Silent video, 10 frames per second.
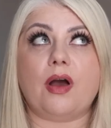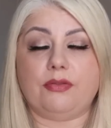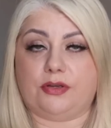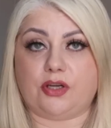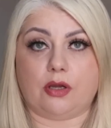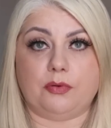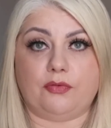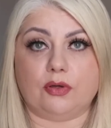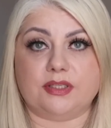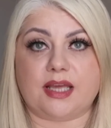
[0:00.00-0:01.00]
other type
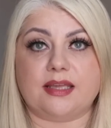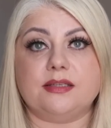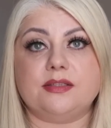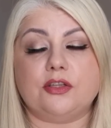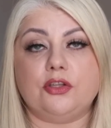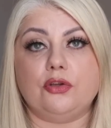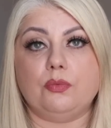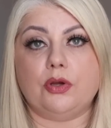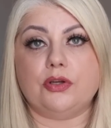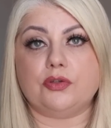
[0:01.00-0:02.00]
of holidays,
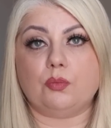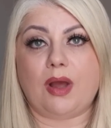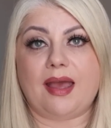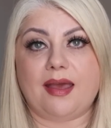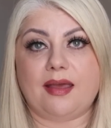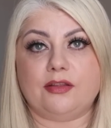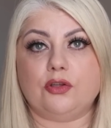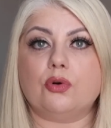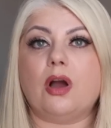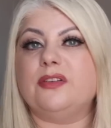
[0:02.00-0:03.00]
you would wear
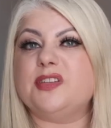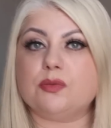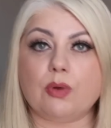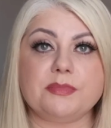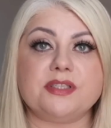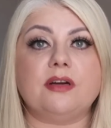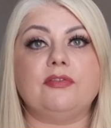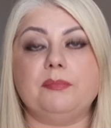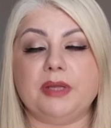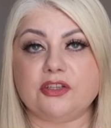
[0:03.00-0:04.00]
your kind of swim
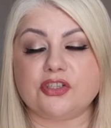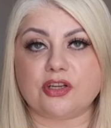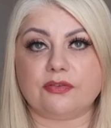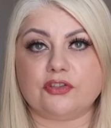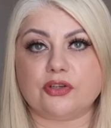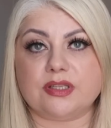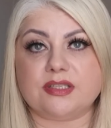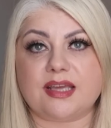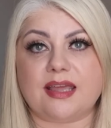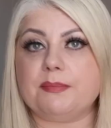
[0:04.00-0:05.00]
stuff and beach stuff during
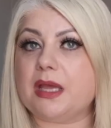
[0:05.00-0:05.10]
the day,